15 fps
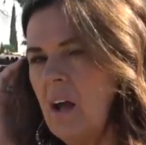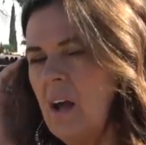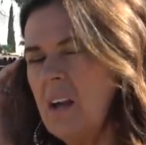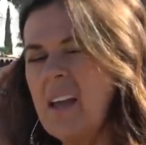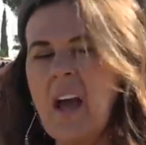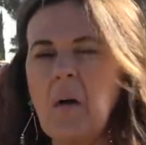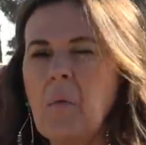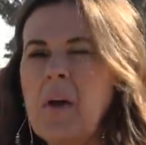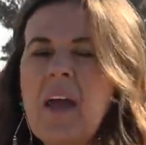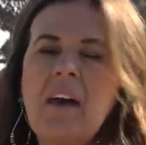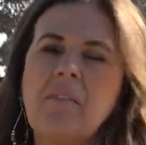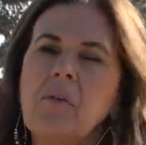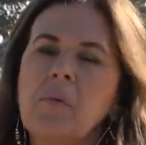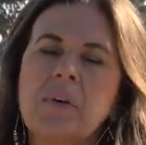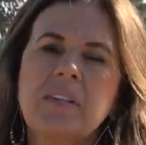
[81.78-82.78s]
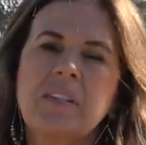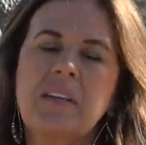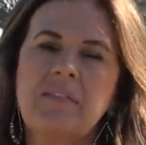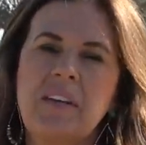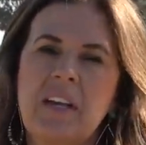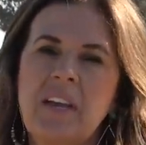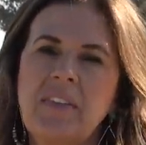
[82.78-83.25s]
Uh, yeah, we haven't
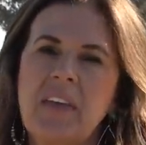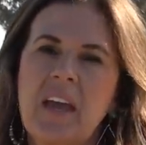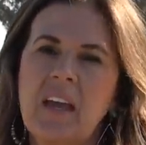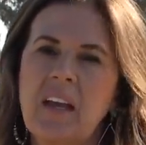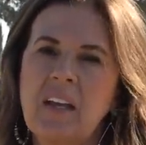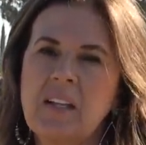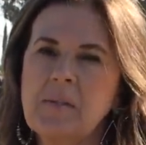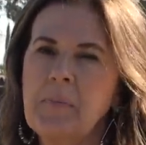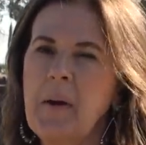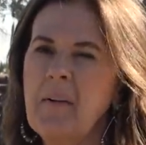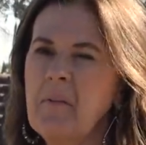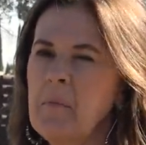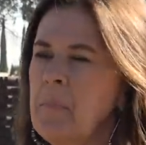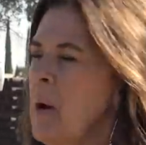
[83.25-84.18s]
received anything, and it's private